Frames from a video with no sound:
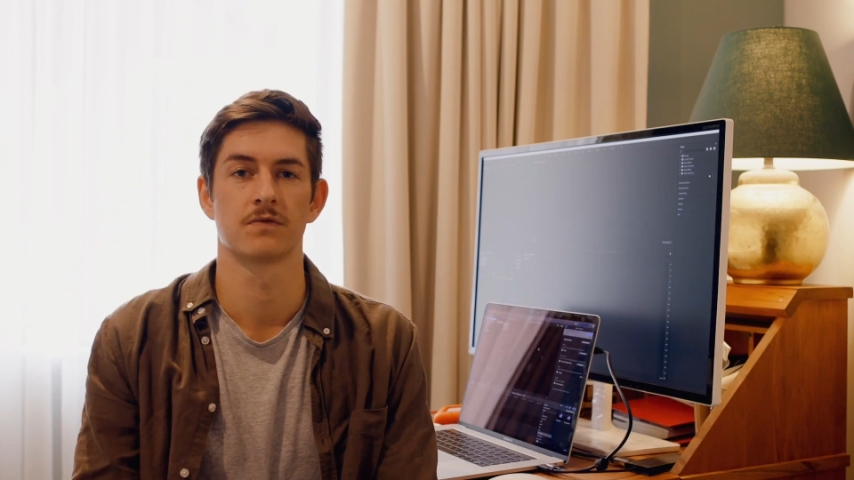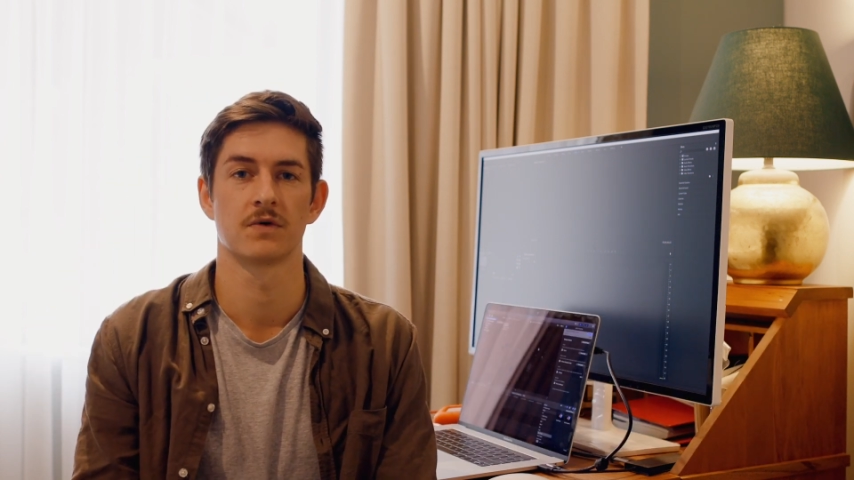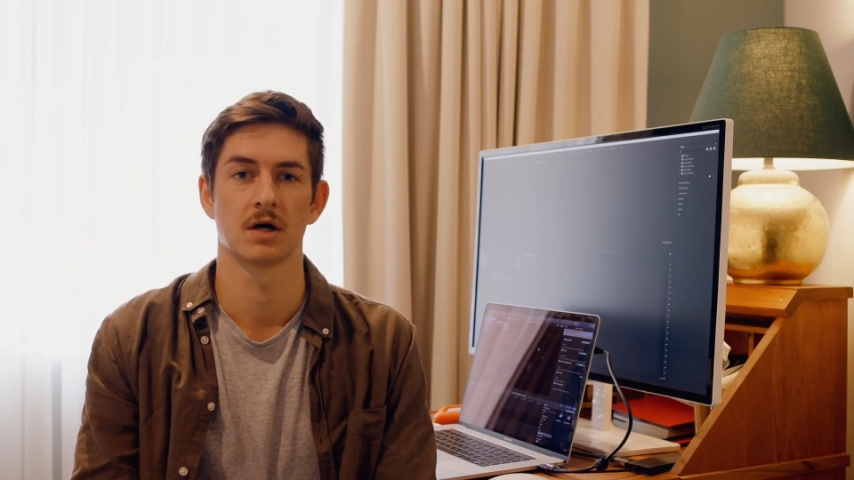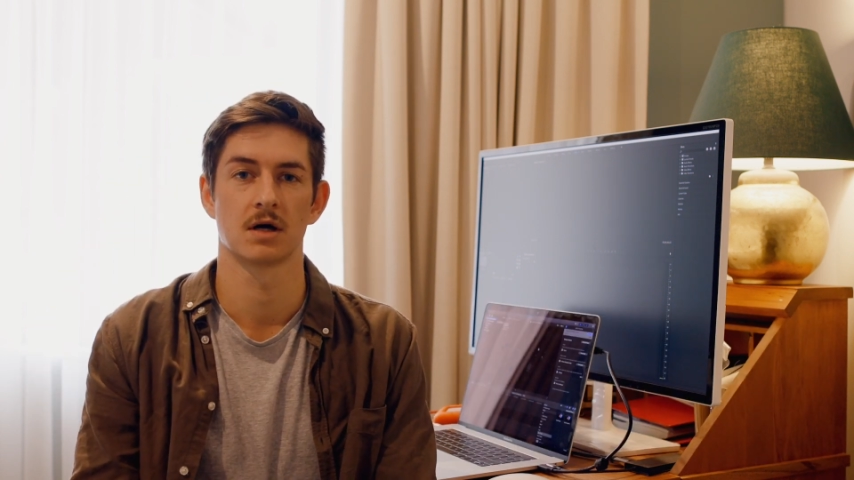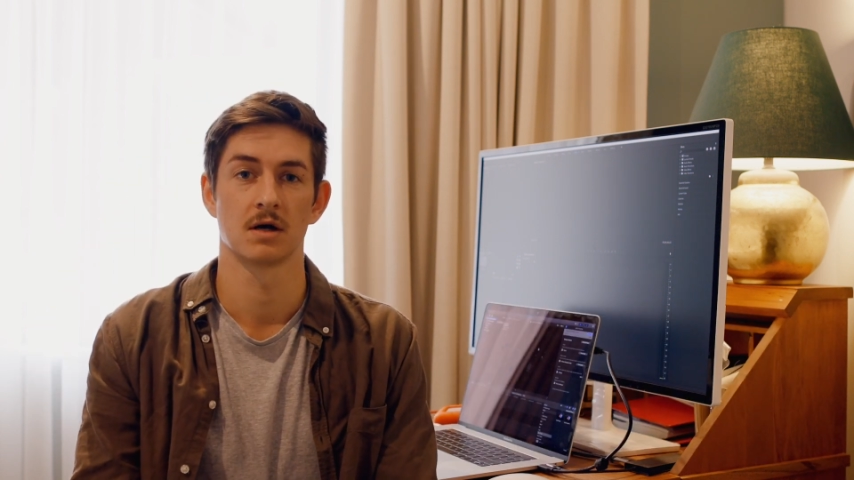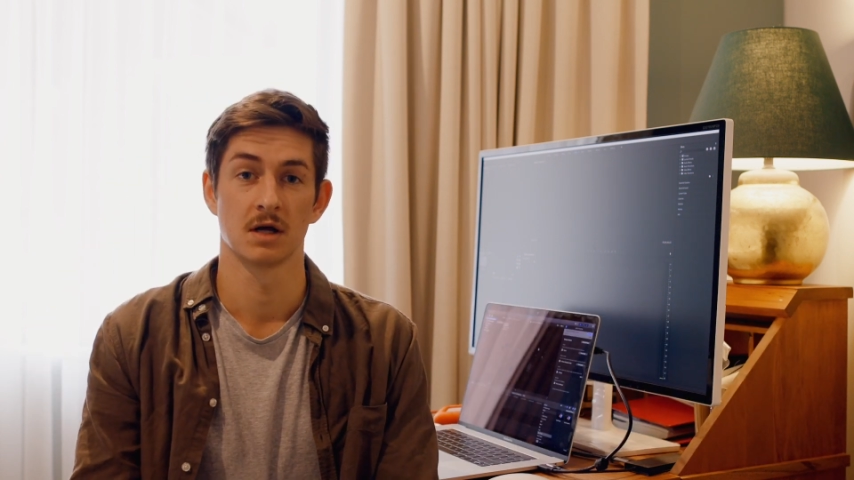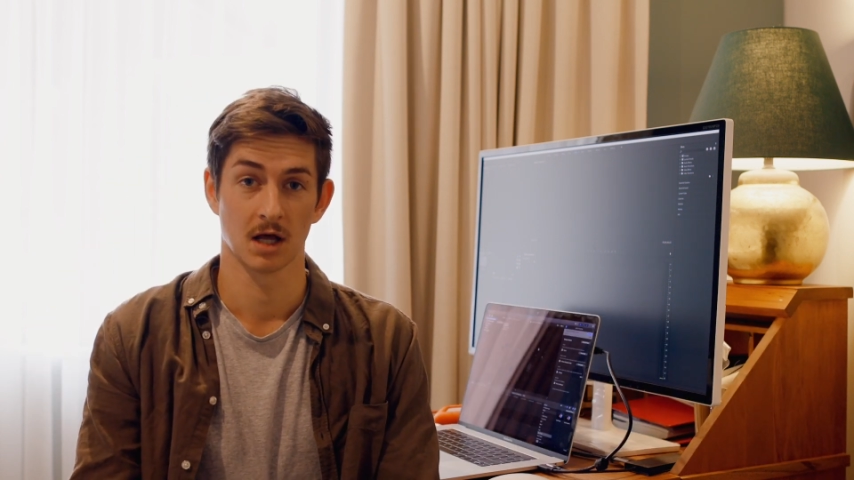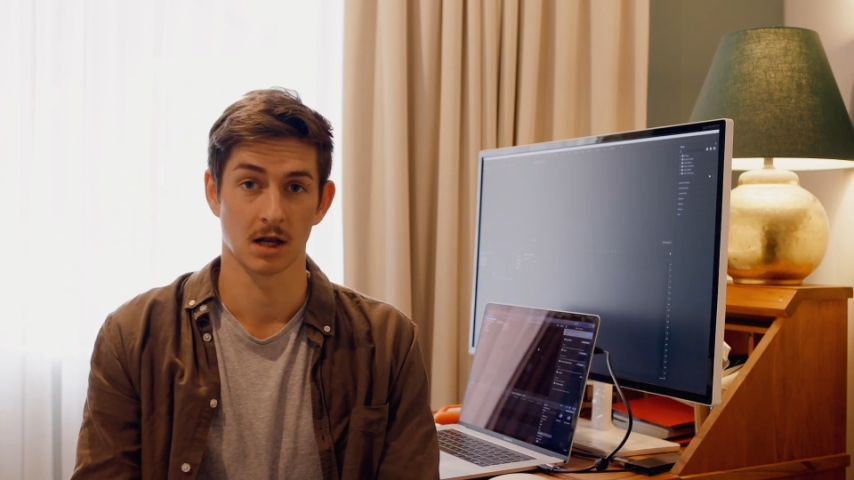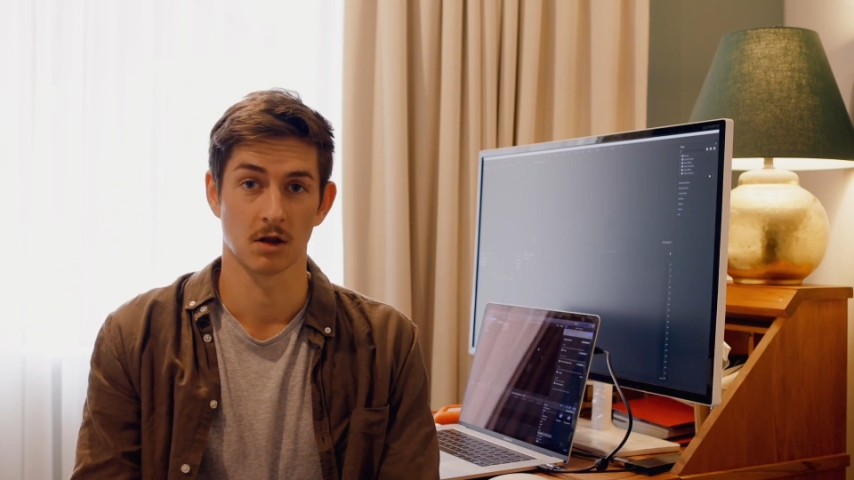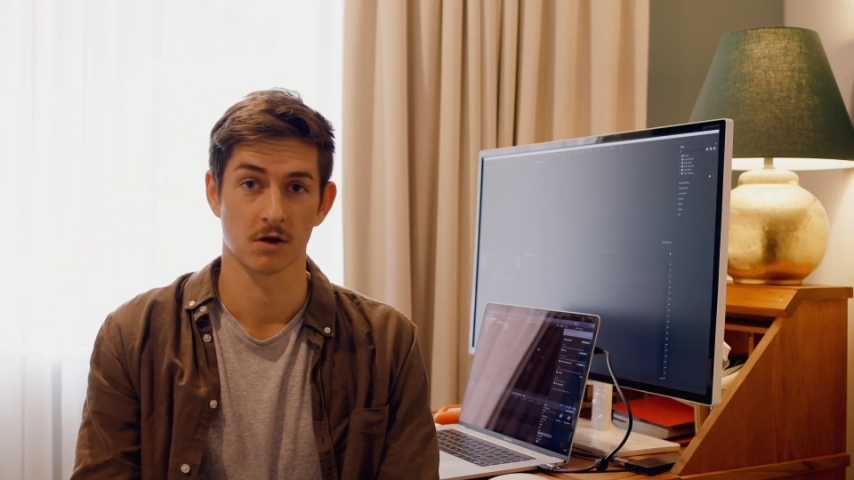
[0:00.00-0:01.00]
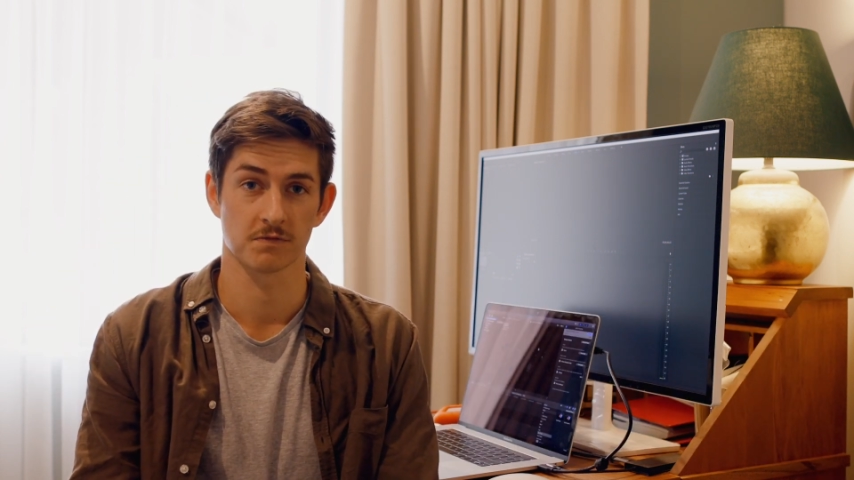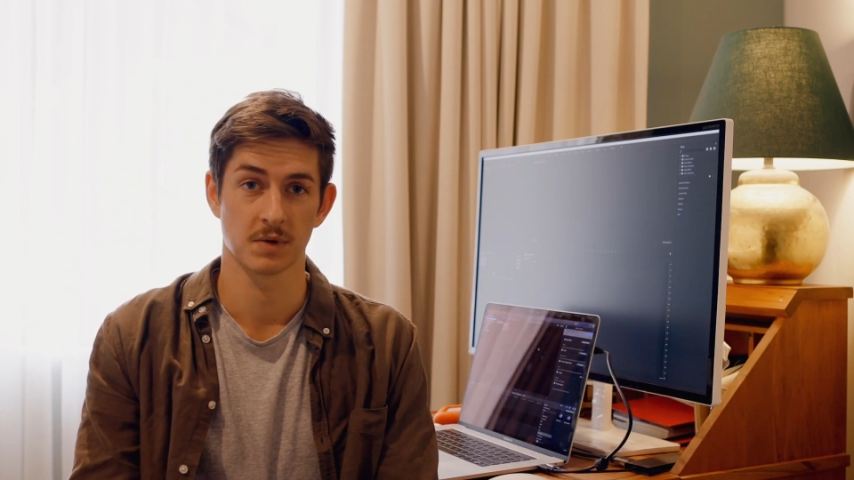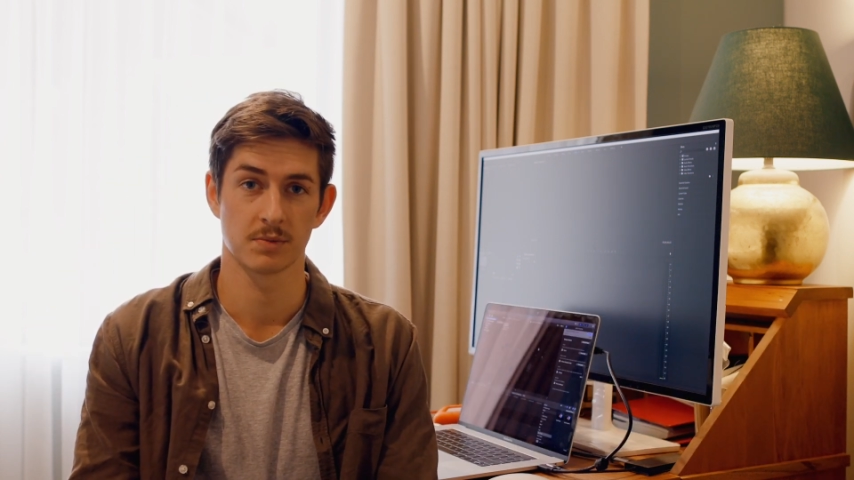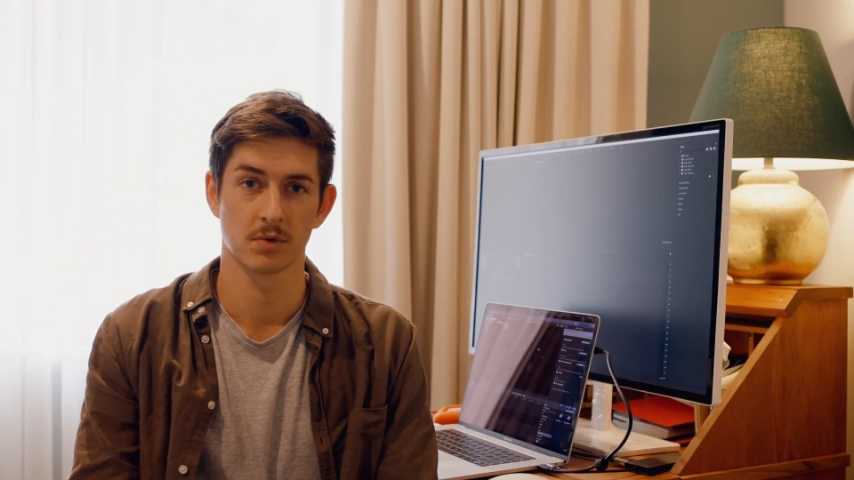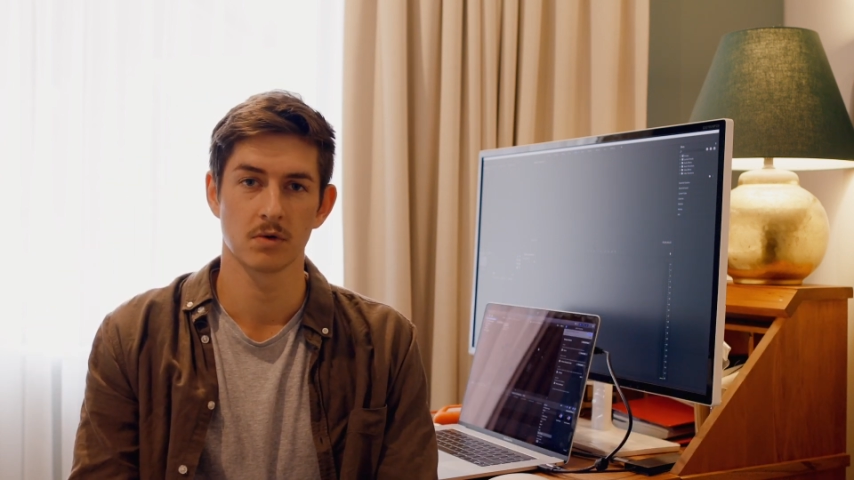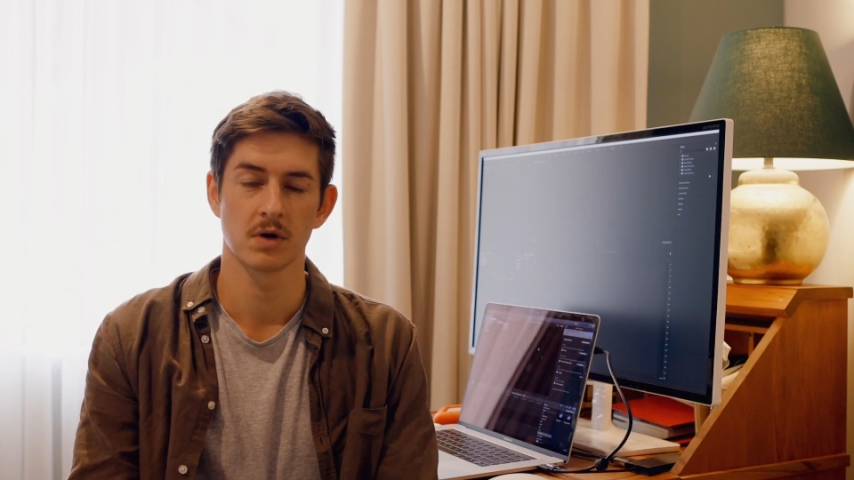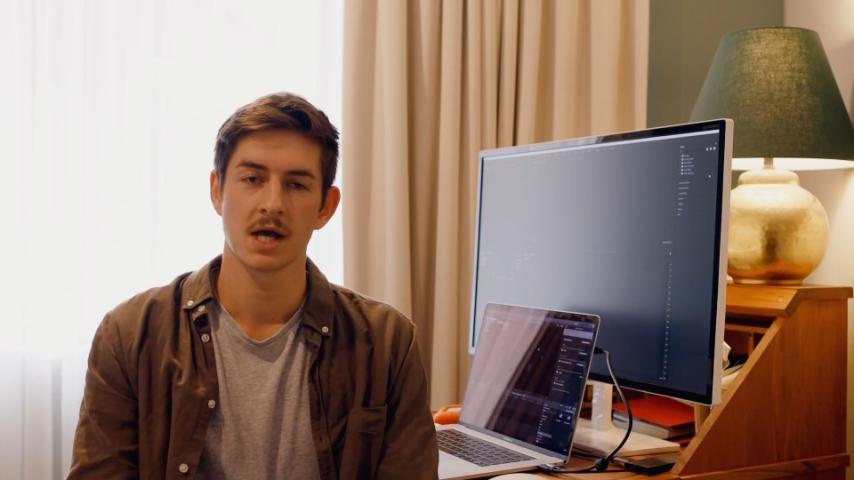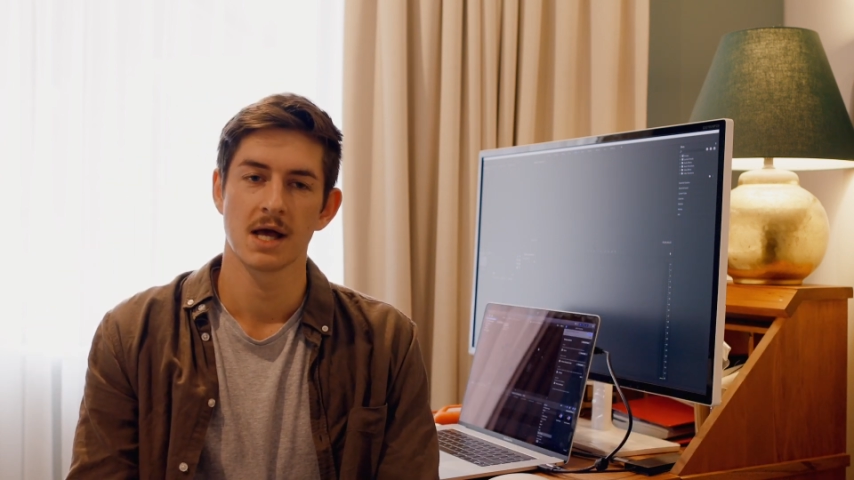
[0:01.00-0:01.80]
for a lot of people,